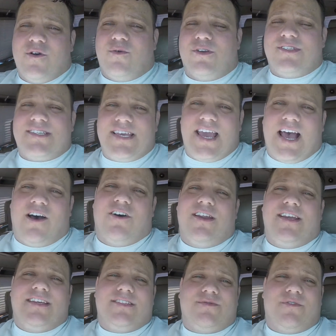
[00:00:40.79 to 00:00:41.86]
We'll see how it
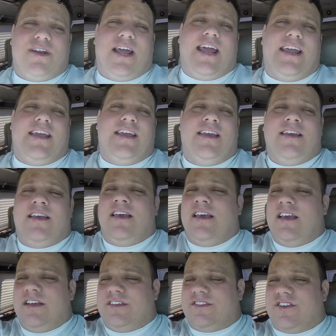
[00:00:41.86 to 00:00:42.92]
is when I
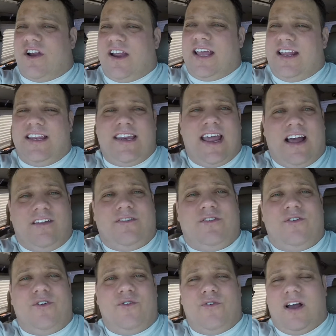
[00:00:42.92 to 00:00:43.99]
start heading down
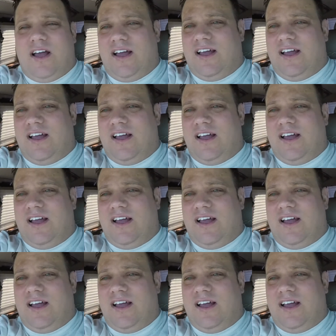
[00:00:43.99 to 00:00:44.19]
through